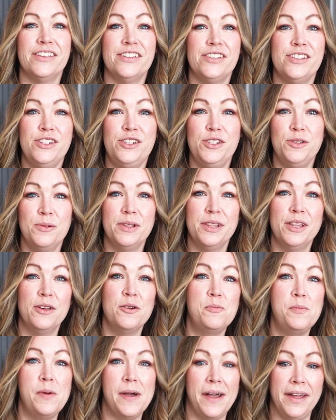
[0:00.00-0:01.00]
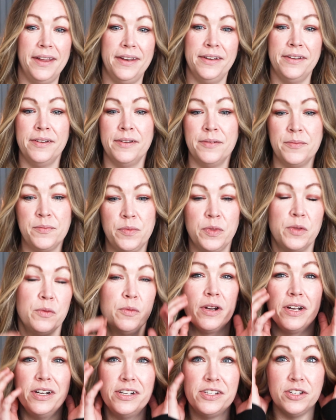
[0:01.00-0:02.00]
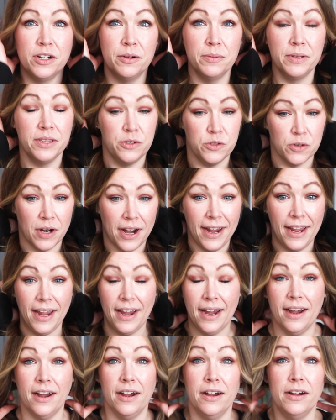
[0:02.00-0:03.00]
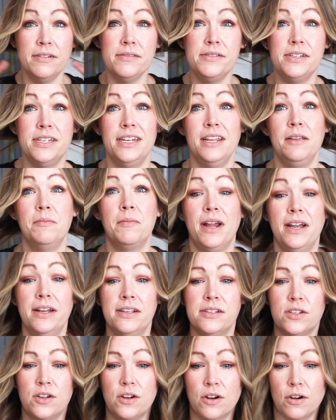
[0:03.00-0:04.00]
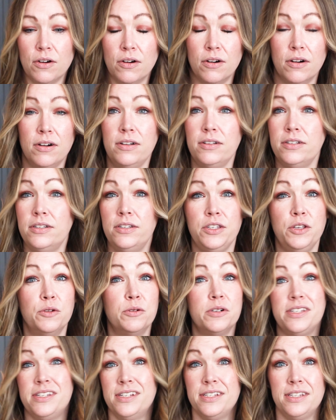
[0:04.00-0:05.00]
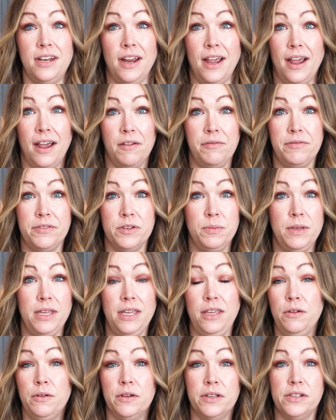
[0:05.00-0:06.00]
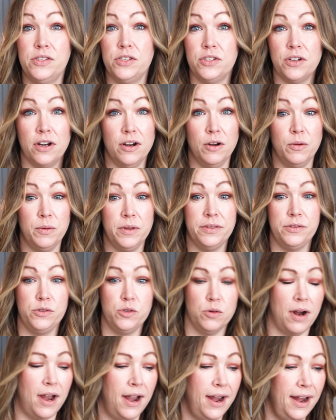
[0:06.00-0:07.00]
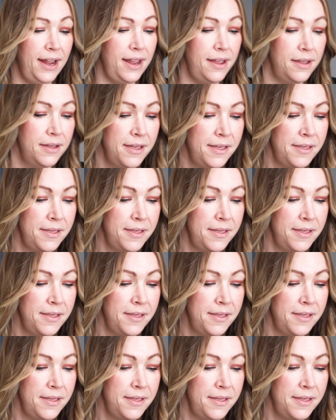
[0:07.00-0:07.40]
To do a low bun, we're going to start with dry hair. Today mine is curled. Yours doesn't have to be. You could start out with dry.